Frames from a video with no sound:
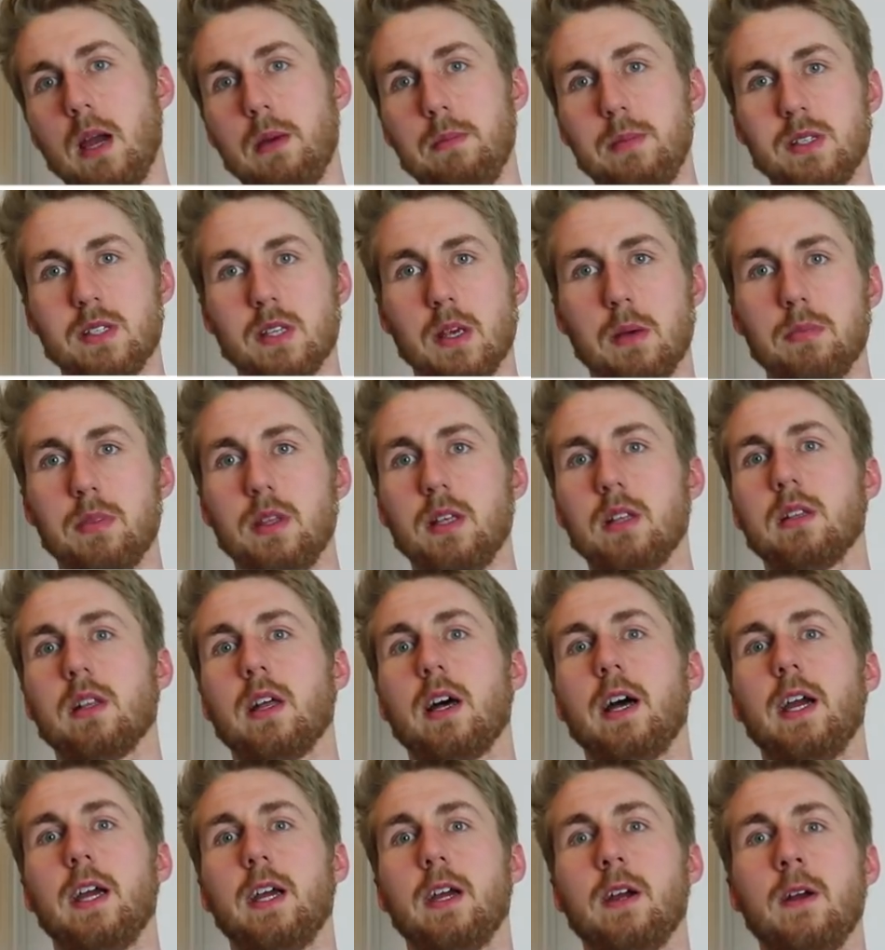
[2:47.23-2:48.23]
might be something
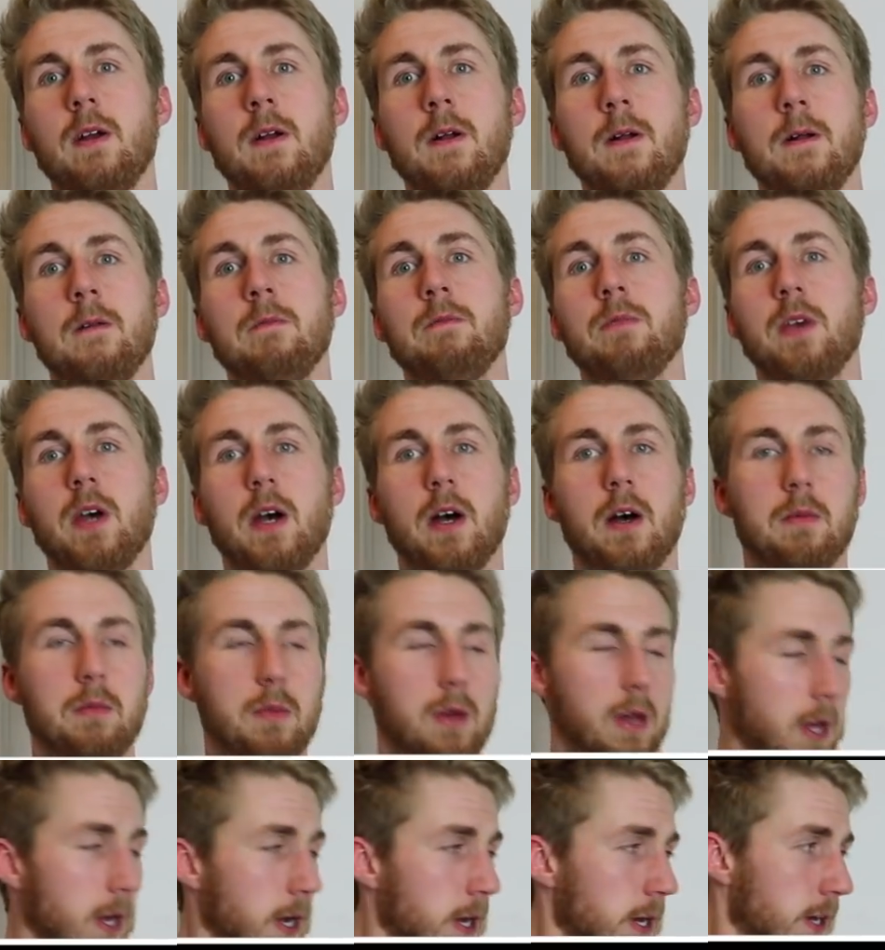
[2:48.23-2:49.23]
like,
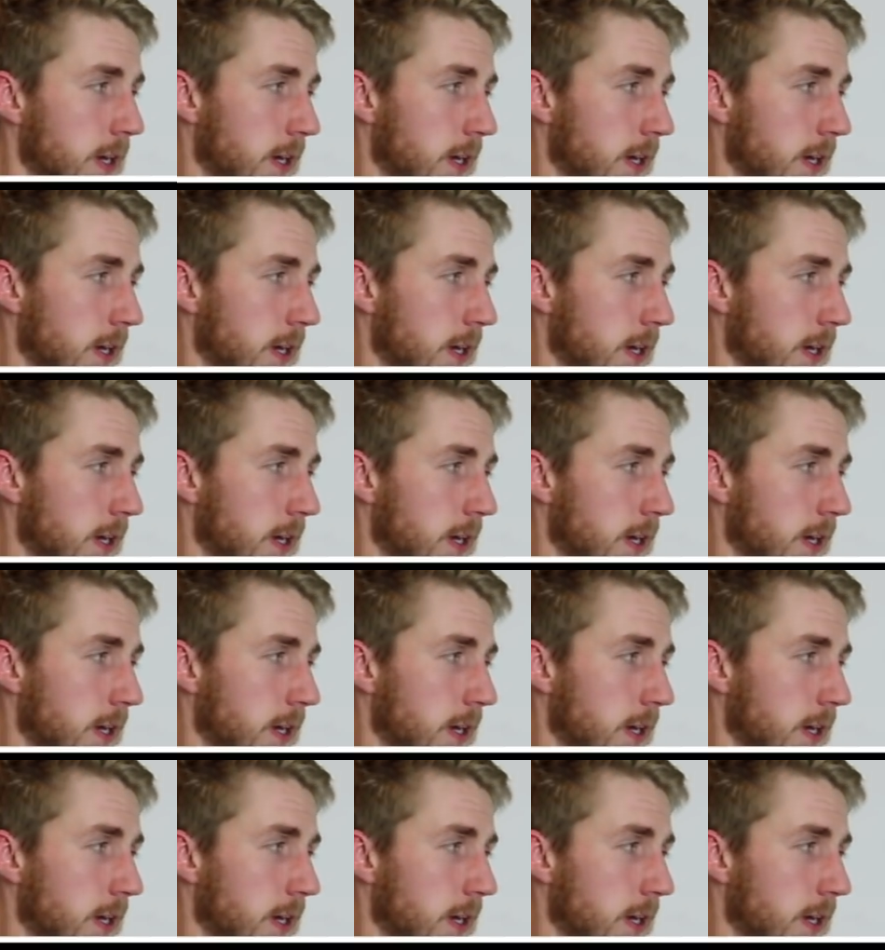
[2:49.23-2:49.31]
um,